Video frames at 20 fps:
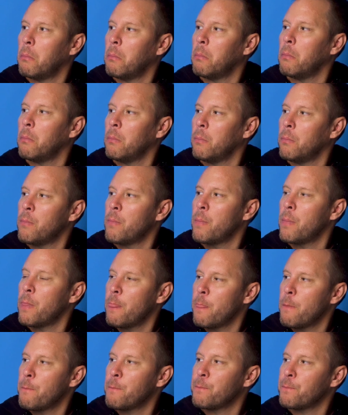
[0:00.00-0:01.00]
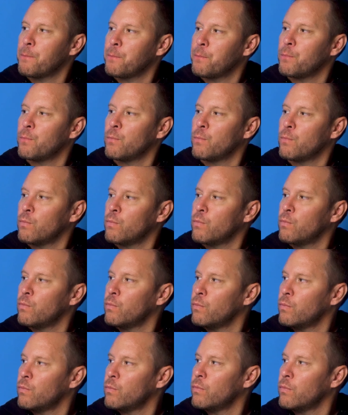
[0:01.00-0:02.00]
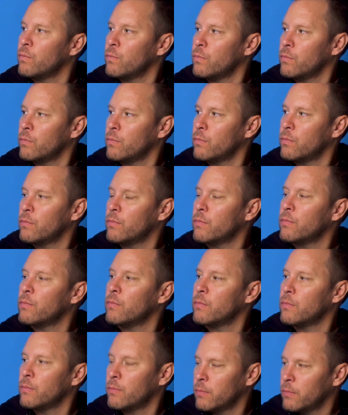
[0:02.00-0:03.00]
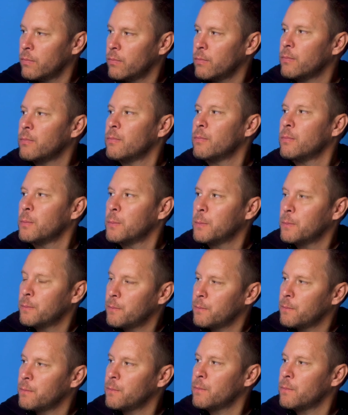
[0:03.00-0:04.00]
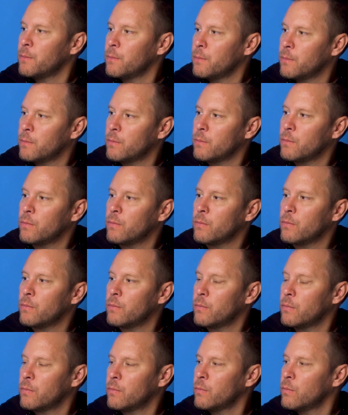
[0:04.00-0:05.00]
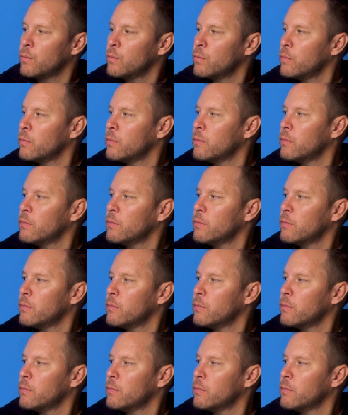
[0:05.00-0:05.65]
The person shown says nothing.